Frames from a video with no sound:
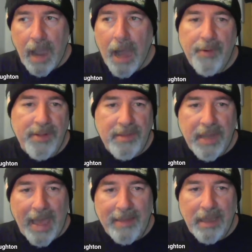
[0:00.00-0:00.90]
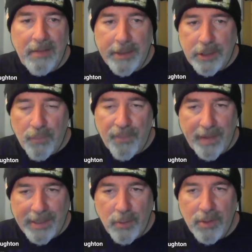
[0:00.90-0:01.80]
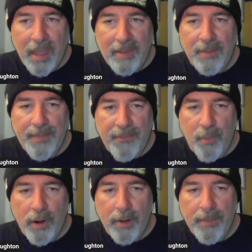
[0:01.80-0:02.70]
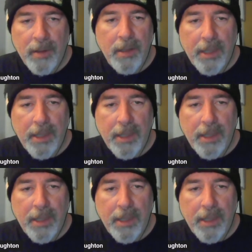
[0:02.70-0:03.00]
Codrington's an asset. Like, you feel like you can get something for him.